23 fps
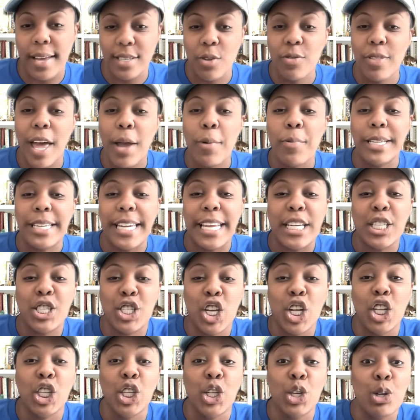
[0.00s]
they would need to
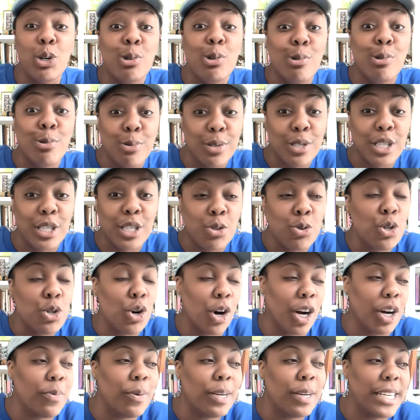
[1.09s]
lose. New
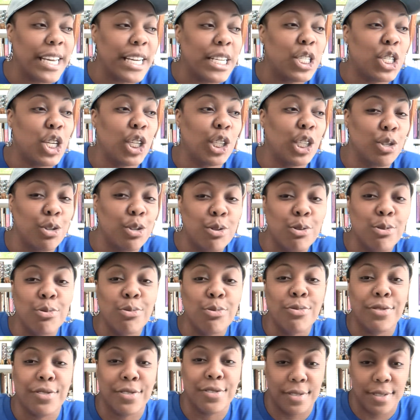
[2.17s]
York would need to
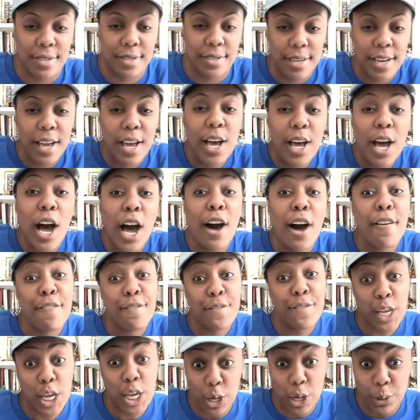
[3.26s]
lose a
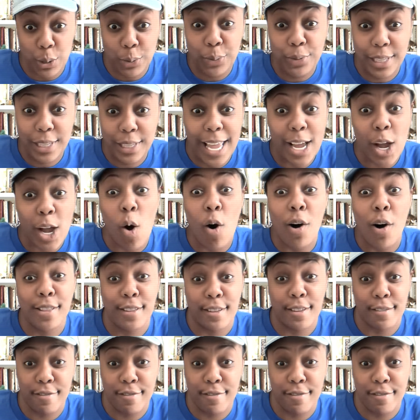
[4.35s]
few, like all of